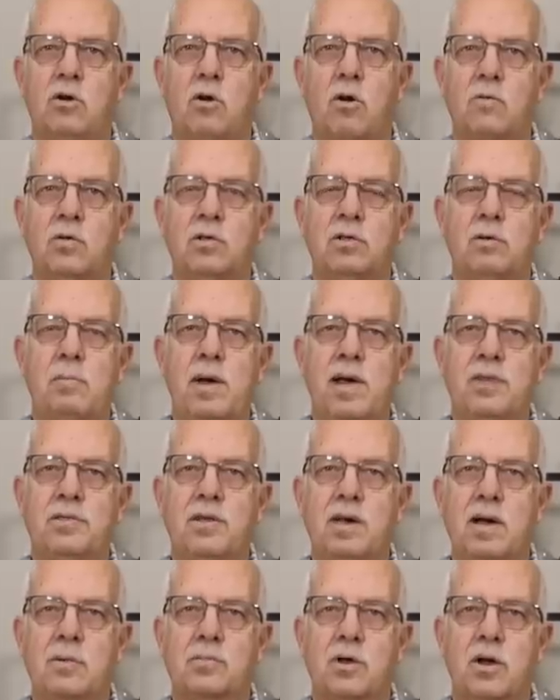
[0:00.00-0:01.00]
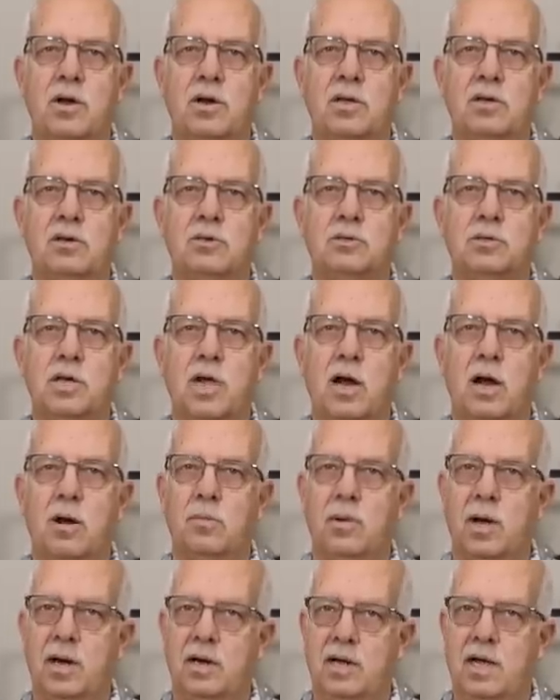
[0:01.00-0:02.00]
over the method I'm going to use here,
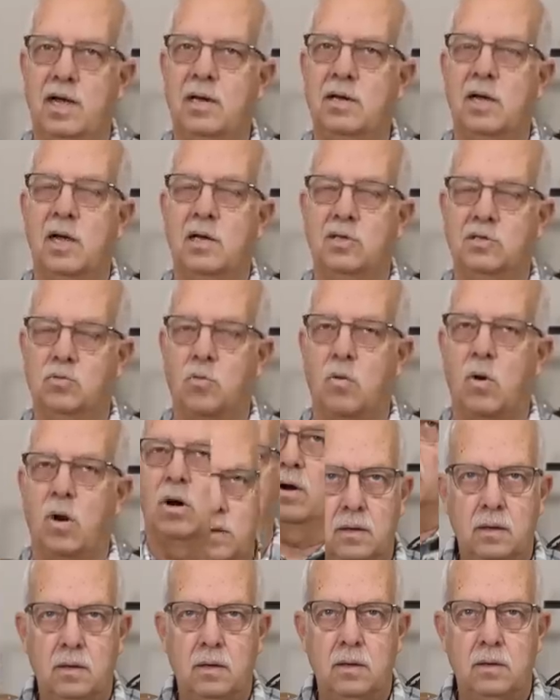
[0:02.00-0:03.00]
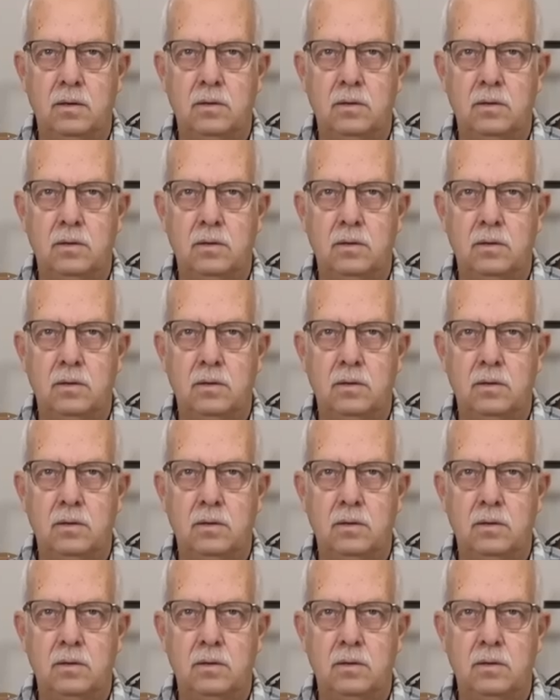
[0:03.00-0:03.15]
but it does work.